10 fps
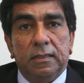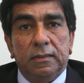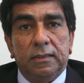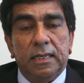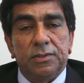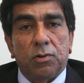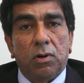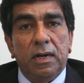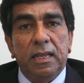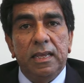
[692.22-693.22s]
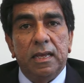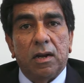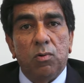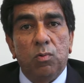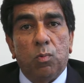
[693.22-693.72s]
There's already
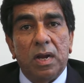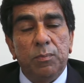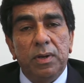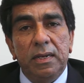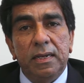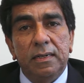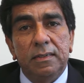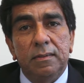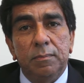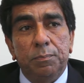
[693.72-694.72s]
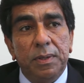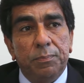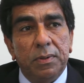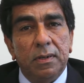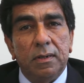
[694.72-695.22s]
around 1 million
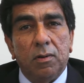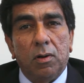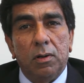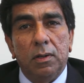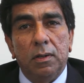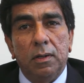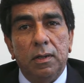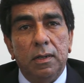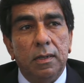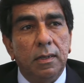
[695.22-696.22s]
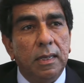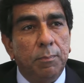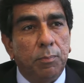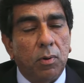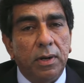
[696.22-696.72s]
people
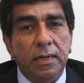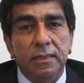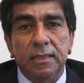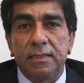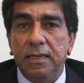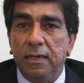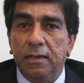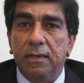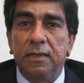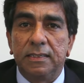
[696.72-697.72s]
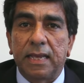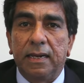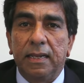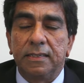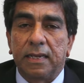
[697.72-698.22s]
employed in the steel
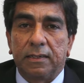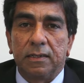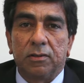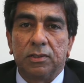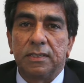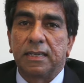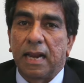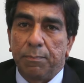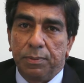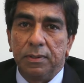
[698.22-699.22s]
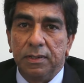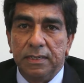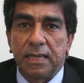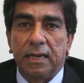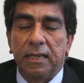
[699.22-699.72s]
recycling sector or the scrap
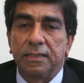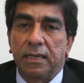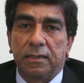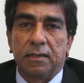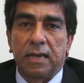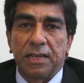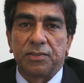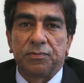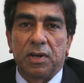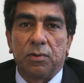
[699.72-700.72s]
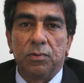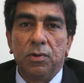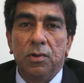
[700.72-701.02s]
recycling sector as of now.